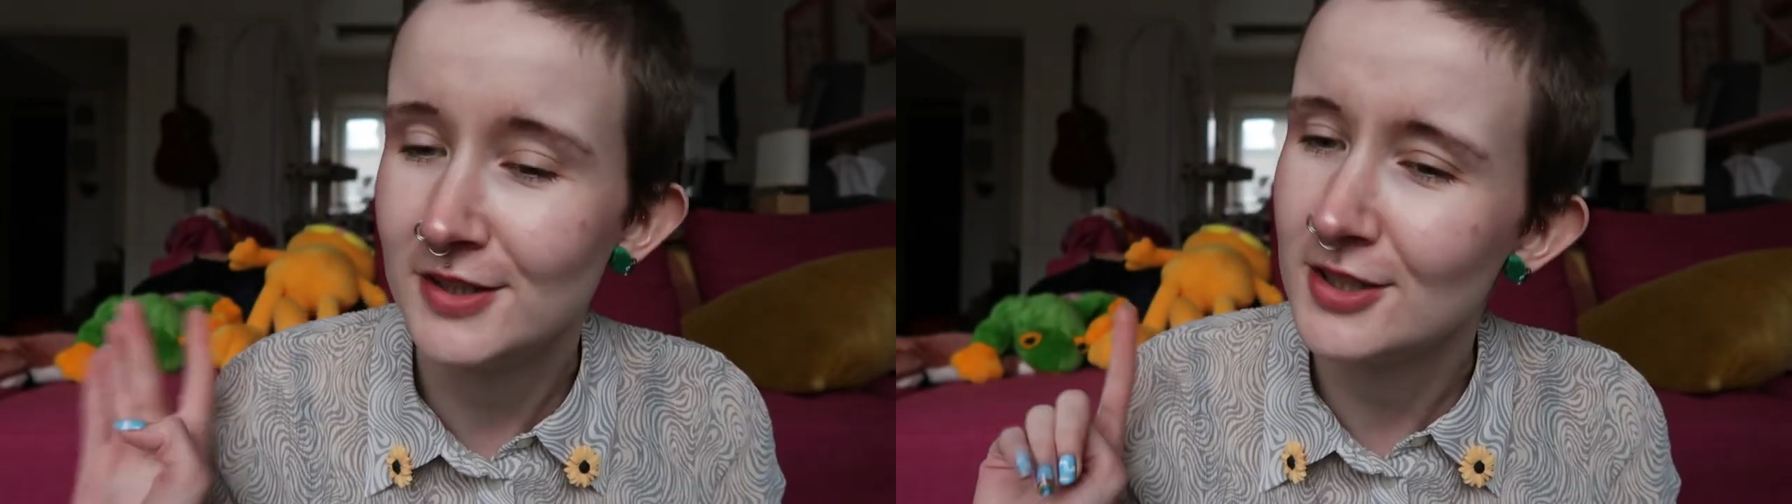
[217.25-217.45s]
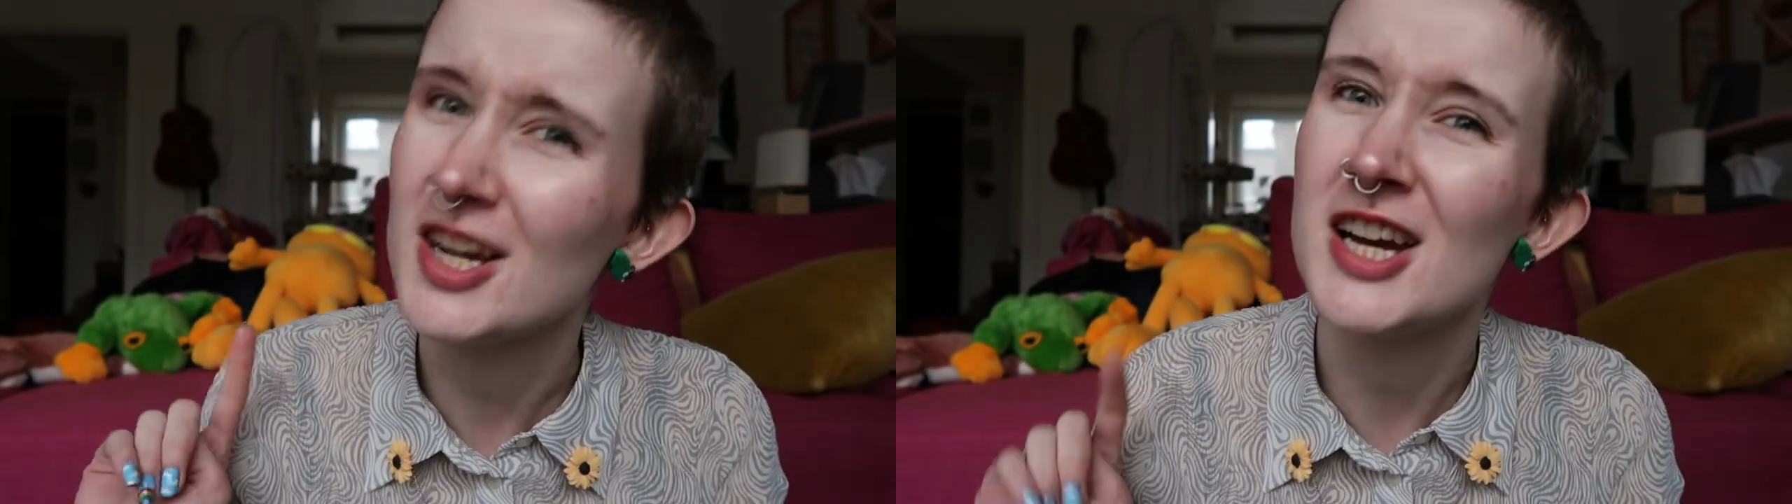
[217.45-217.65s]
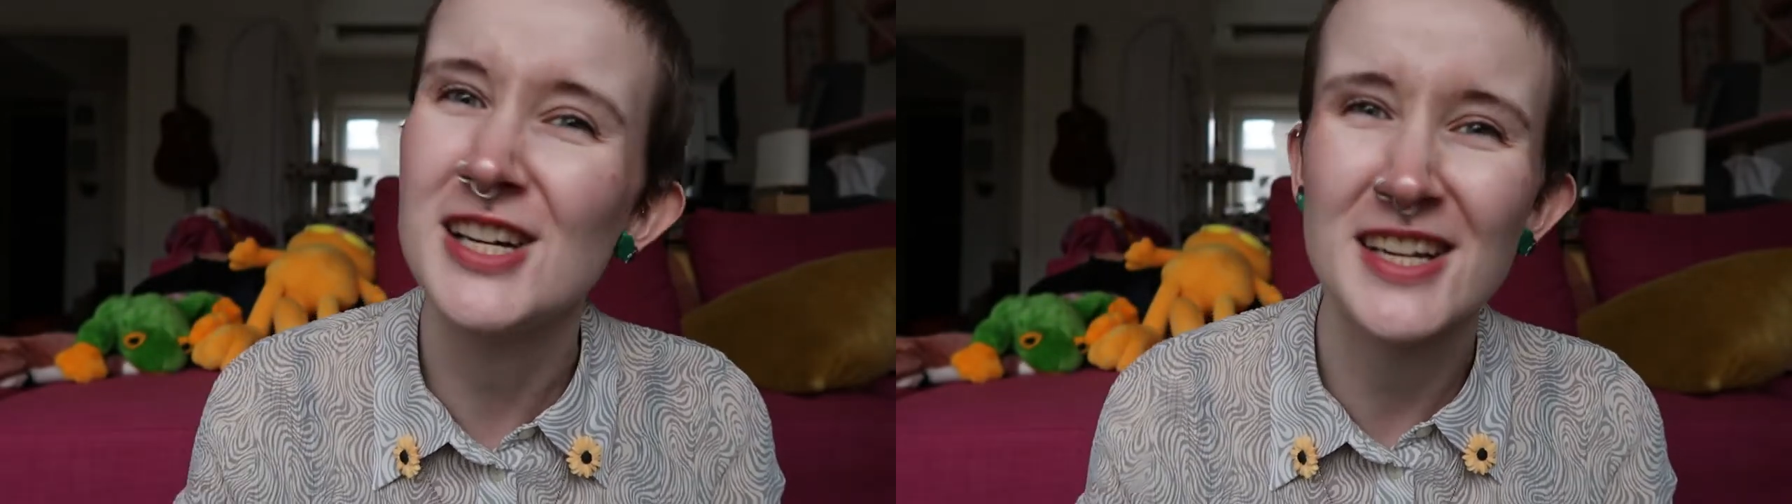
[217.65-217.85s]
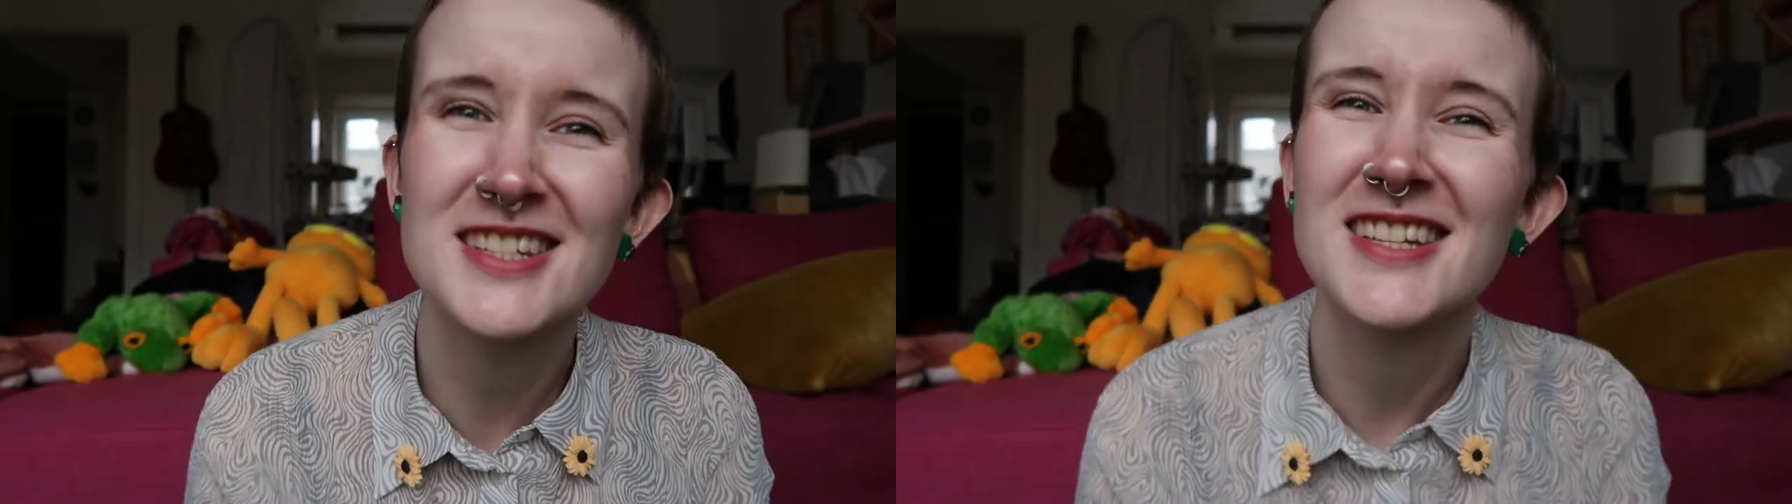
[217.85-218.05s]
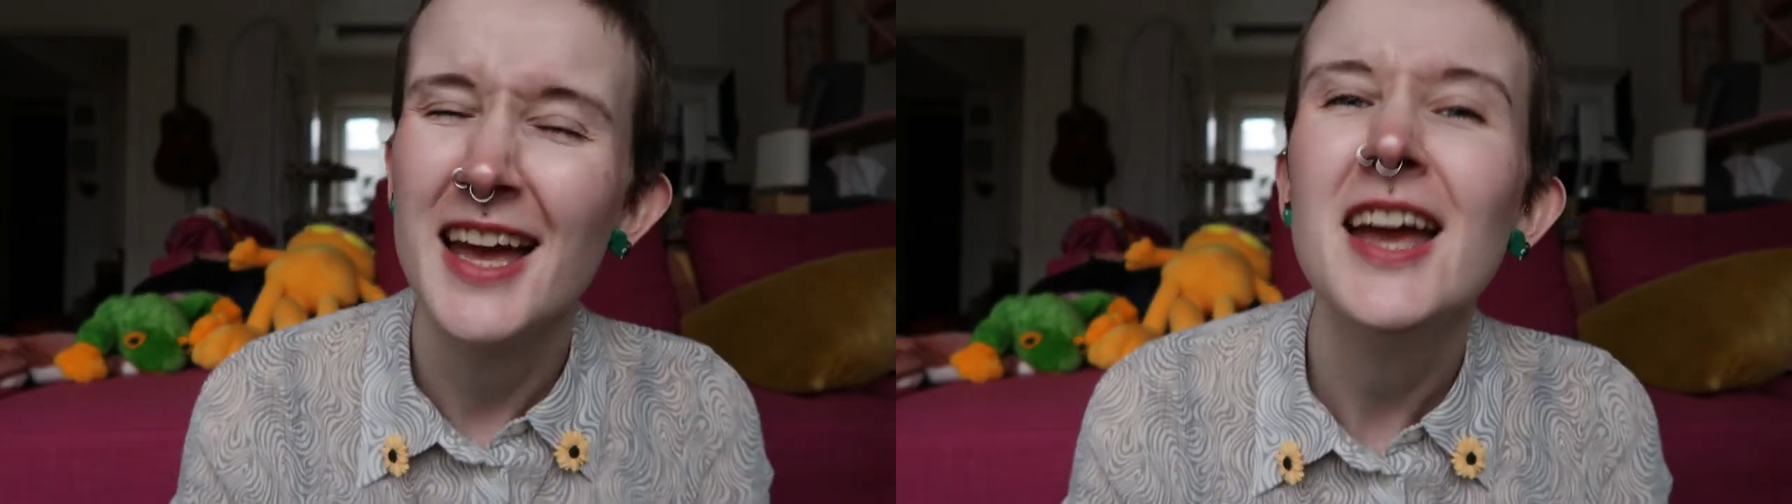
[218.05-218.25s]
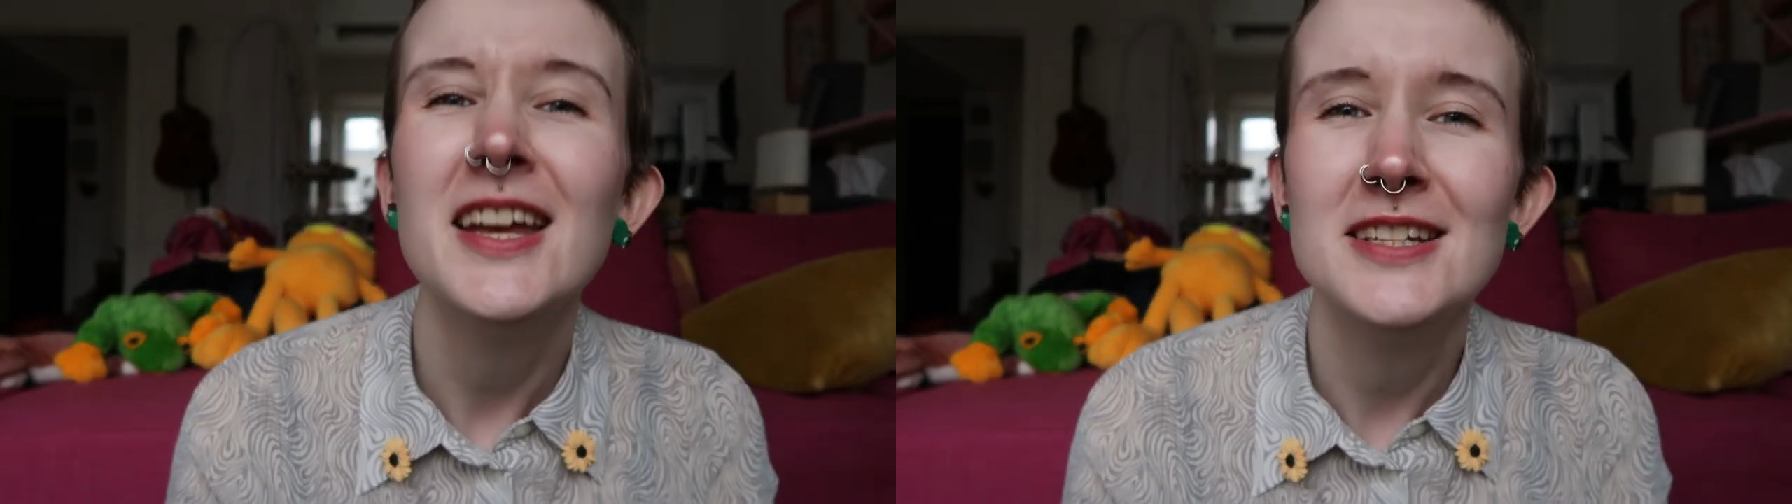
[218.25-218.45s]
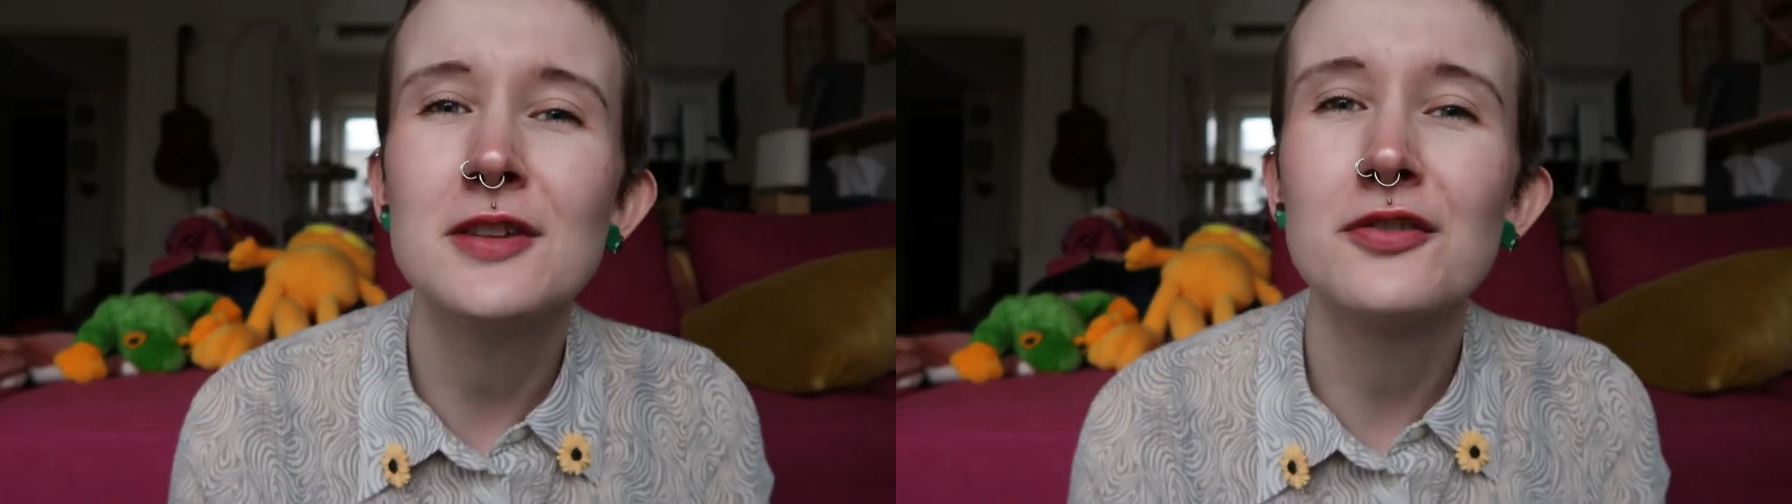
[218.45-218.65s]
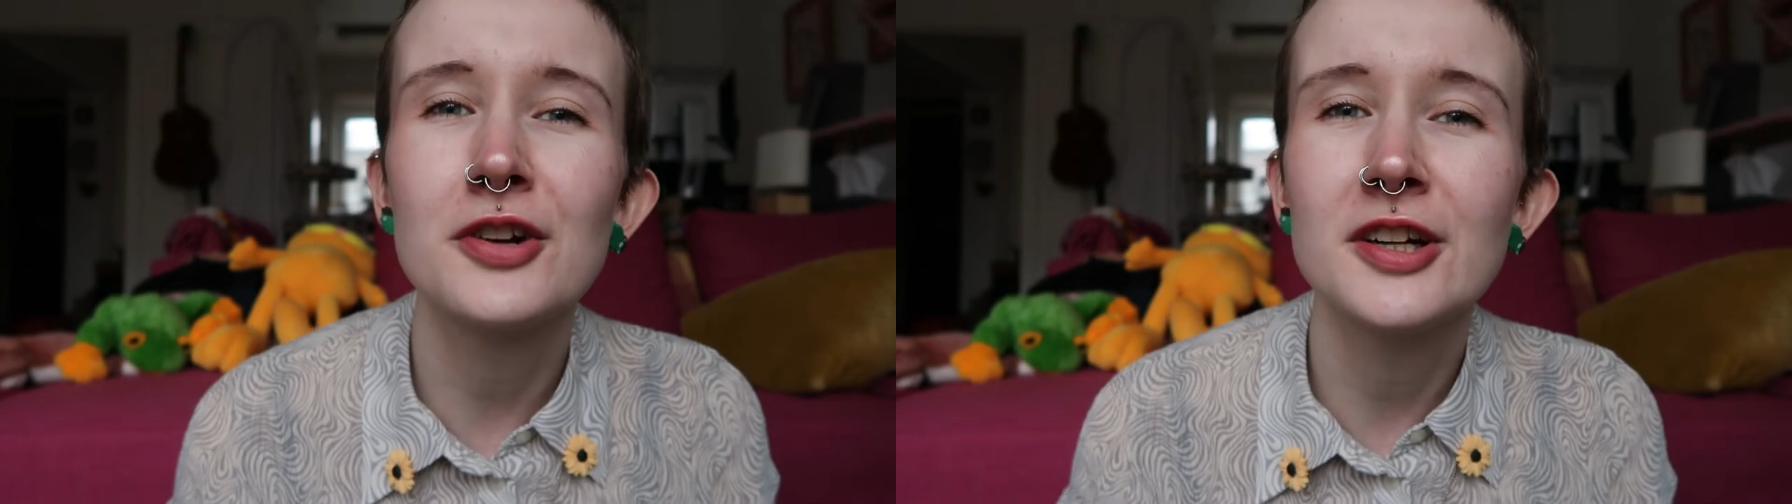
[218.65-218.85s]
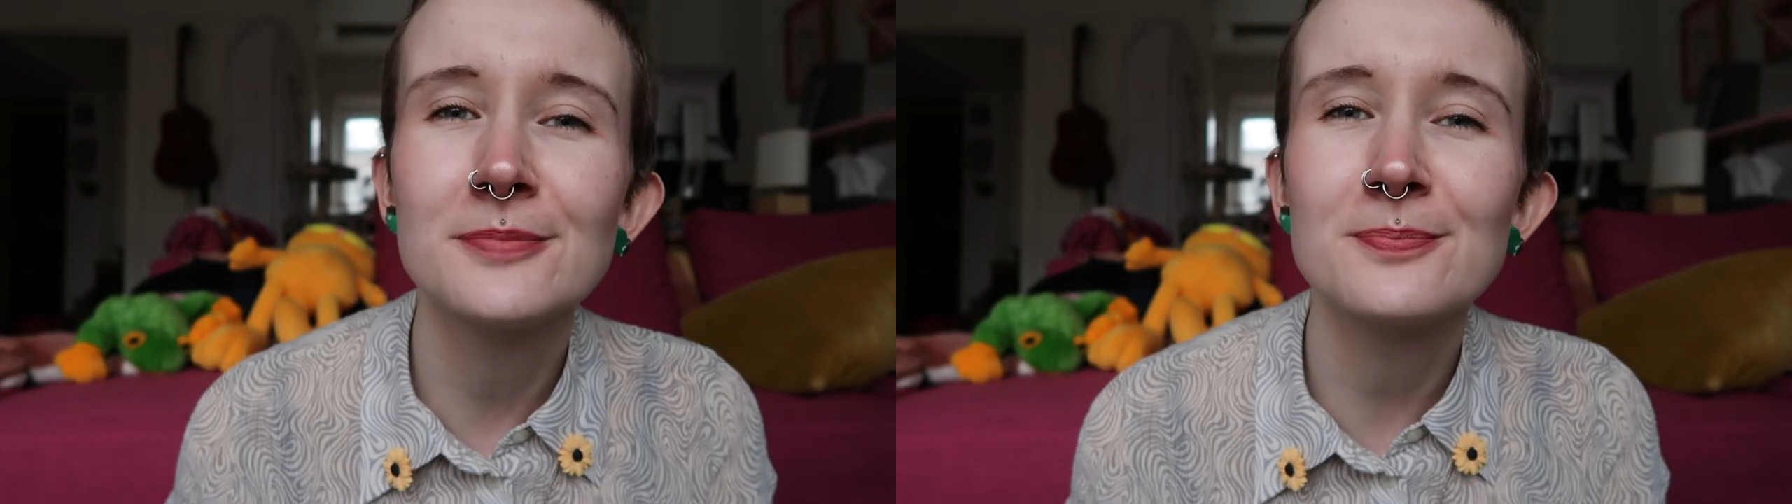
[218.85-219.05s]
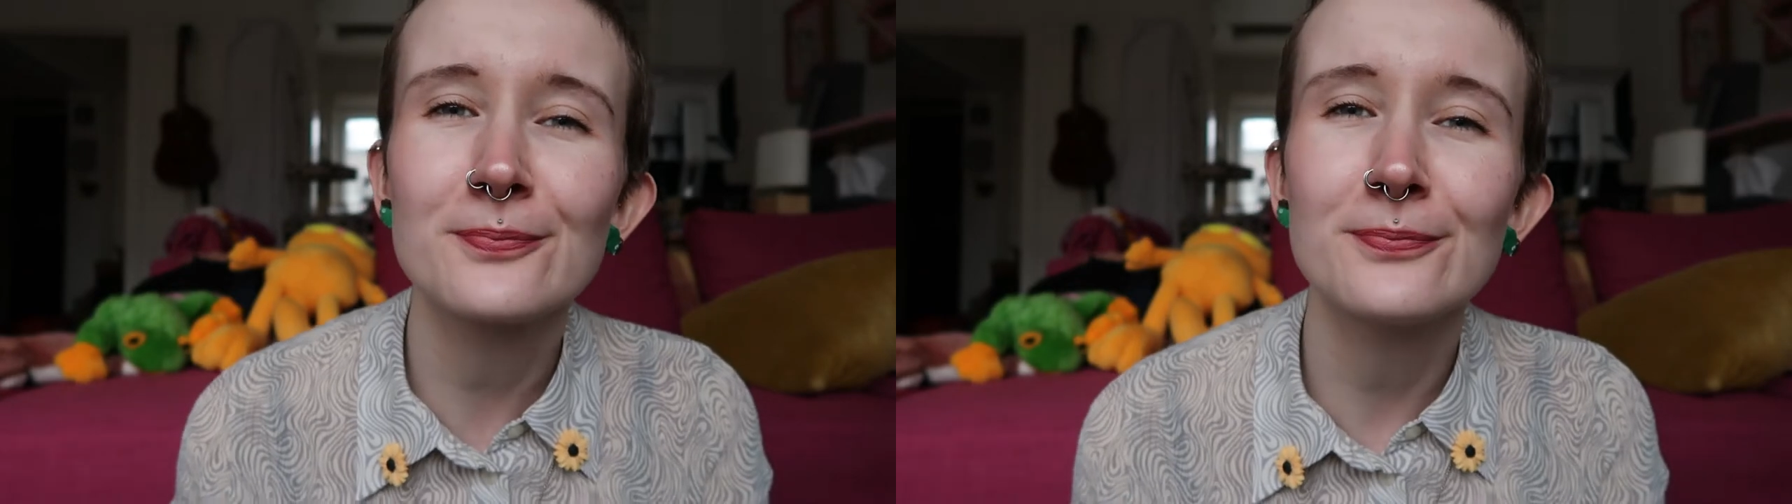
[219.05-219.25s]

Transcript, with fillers: You know, it's different.